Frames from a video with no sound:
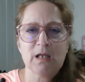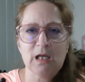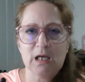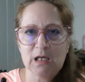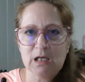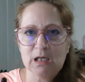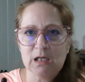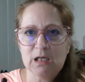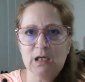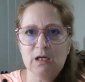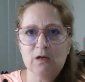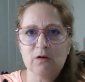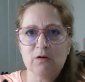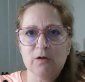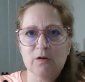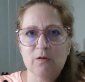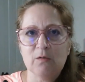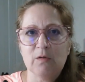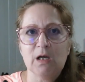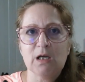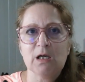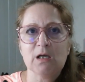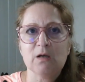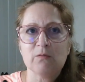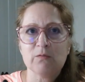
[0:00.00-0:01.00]
They can hear you.
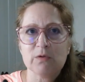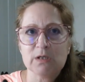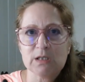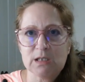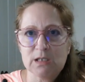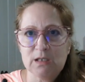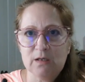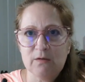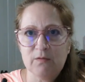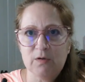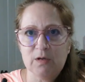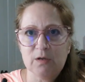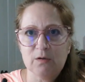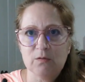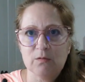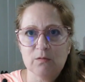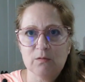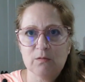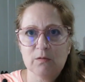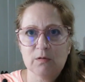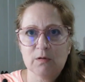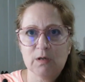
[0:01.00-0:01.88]
They can receive you.